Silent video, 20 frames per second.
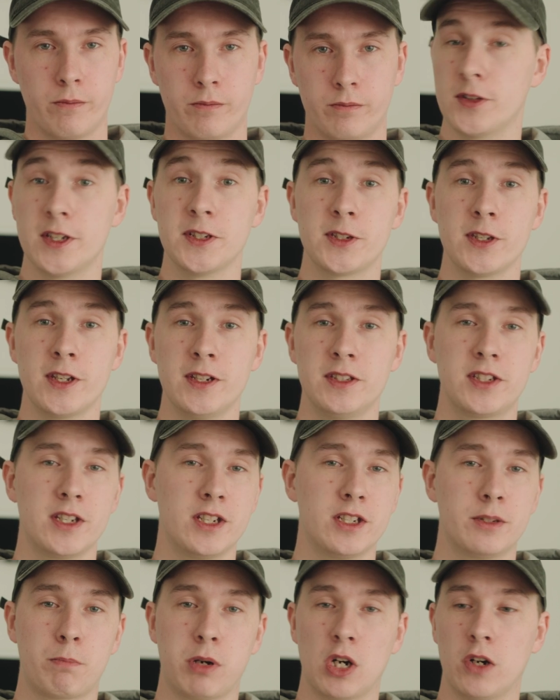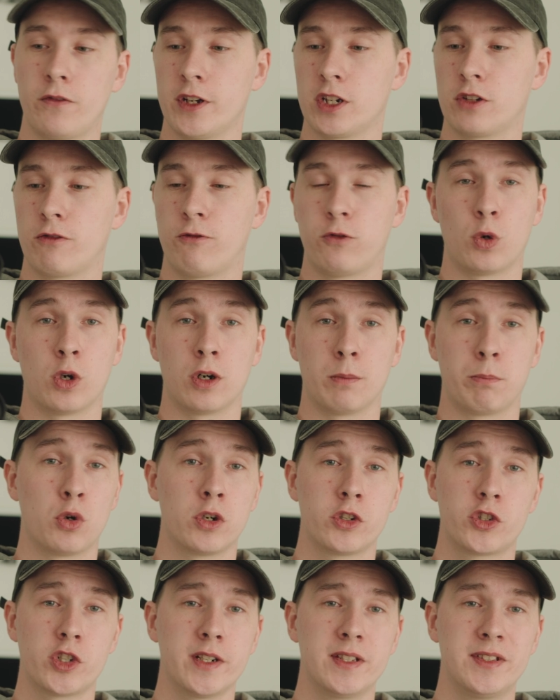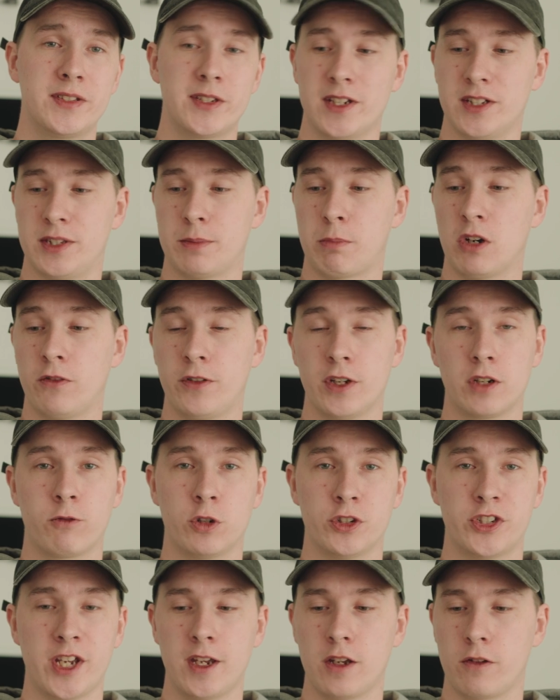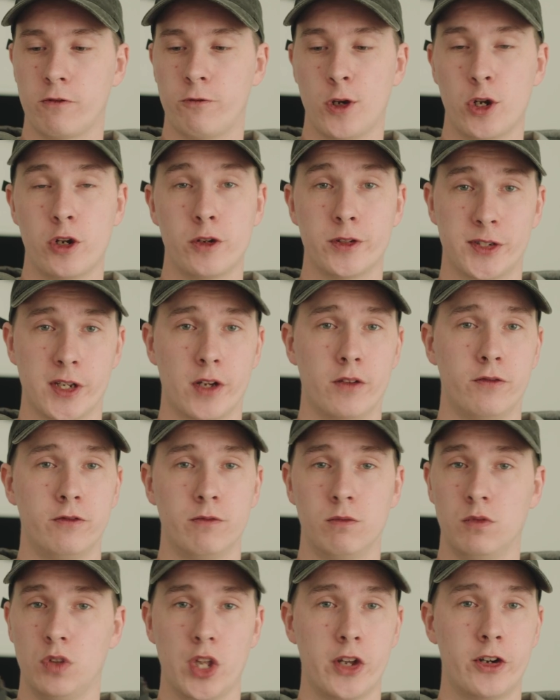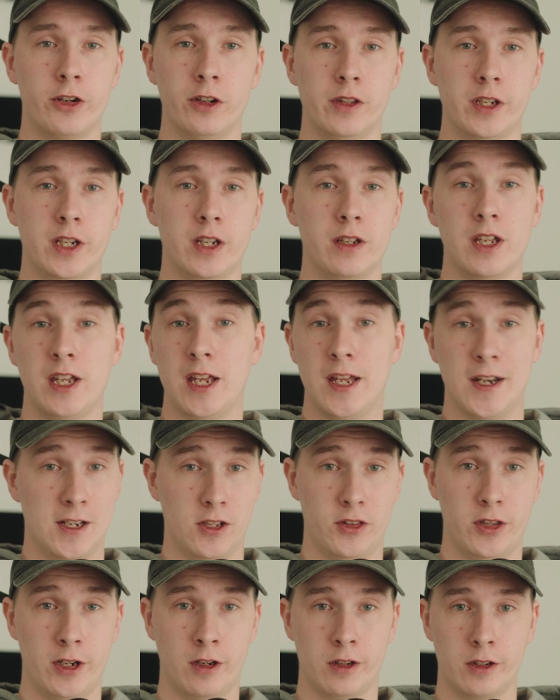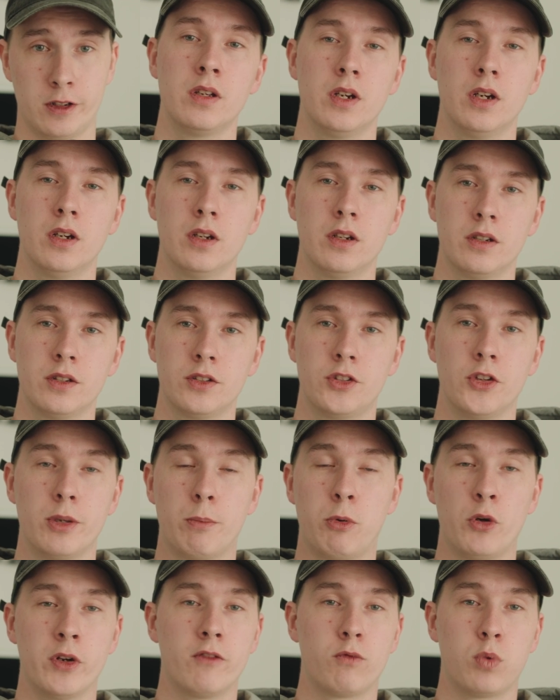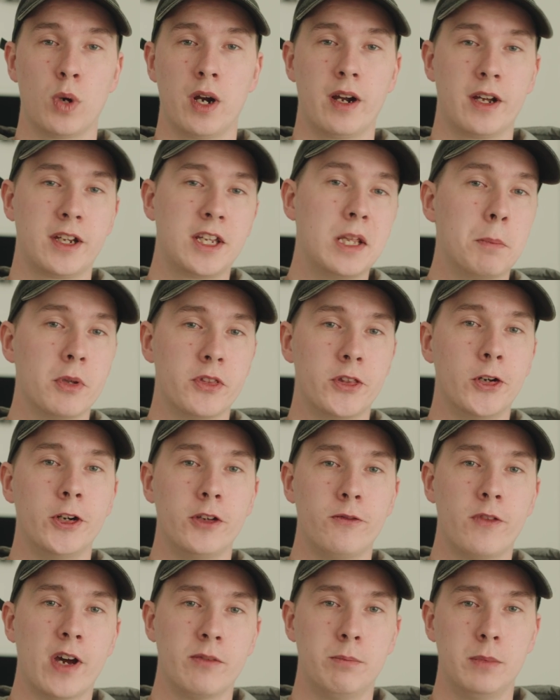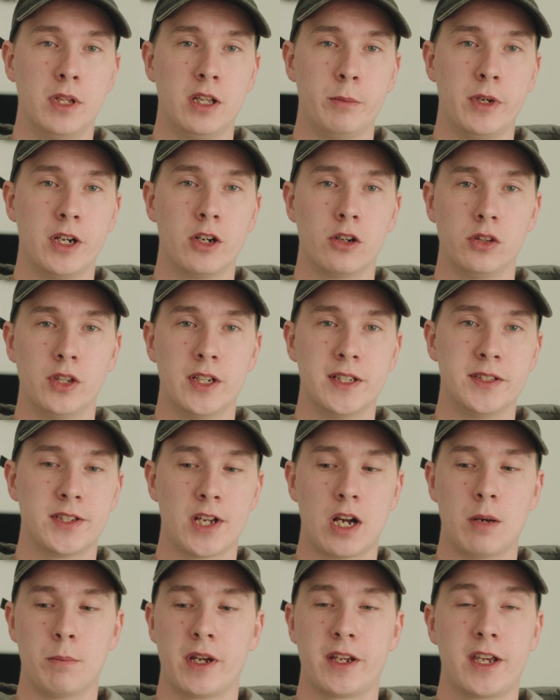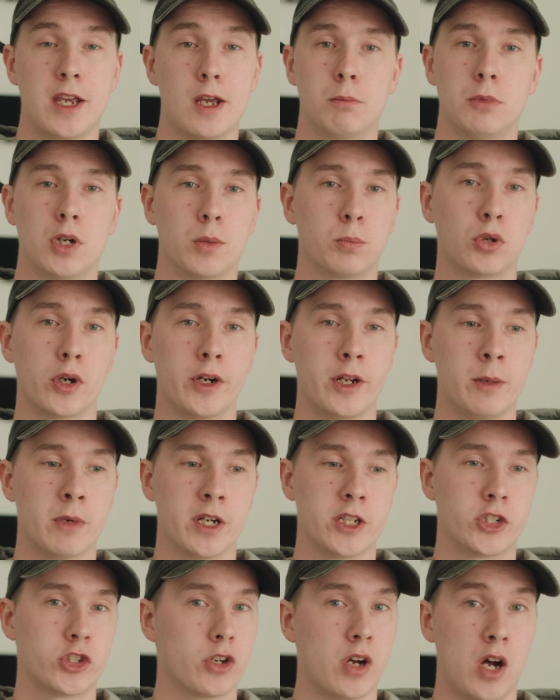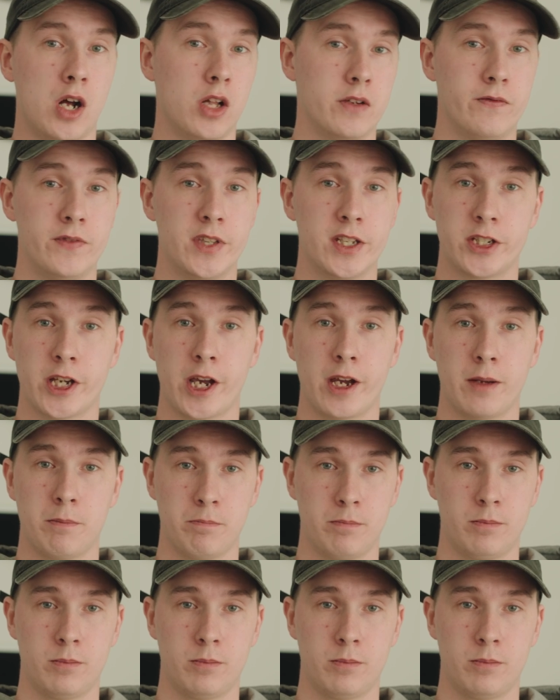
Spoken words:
This lens is perfect for portraits. It's perfect for taking photos of literally anything, to the point of where I keep a 35mm lens on my camera pretty much all of the time.